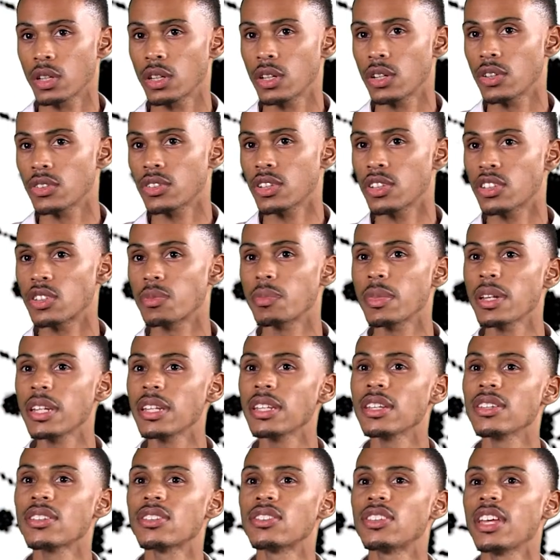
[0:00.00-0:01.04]
Since MIDI
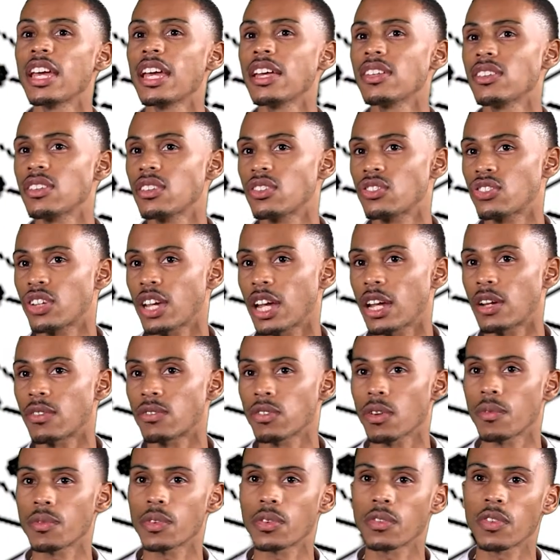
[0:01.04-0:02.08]
is daisy-chained
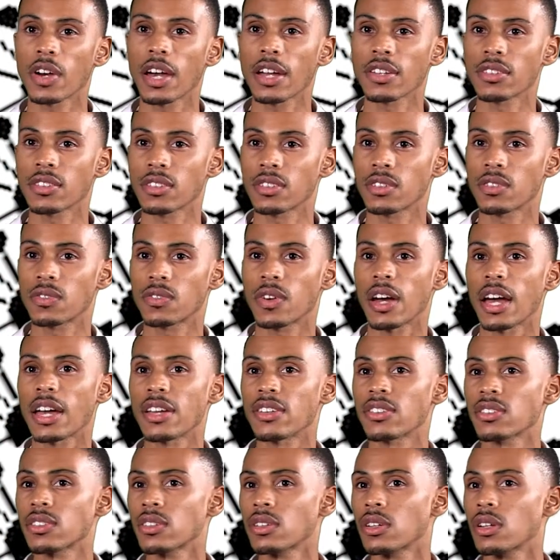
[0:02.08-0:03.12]
from device to
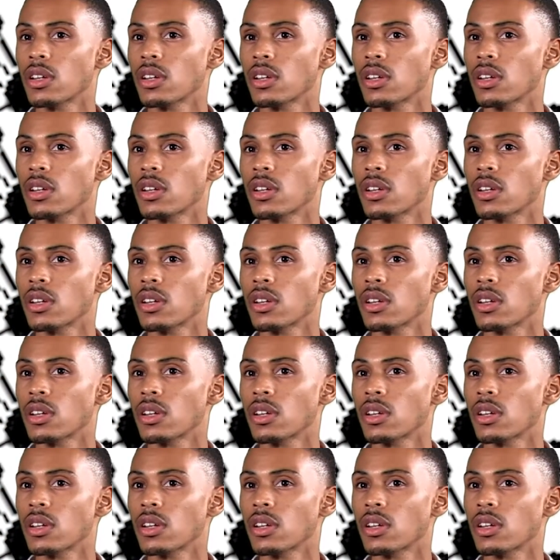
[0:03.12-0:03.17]
device,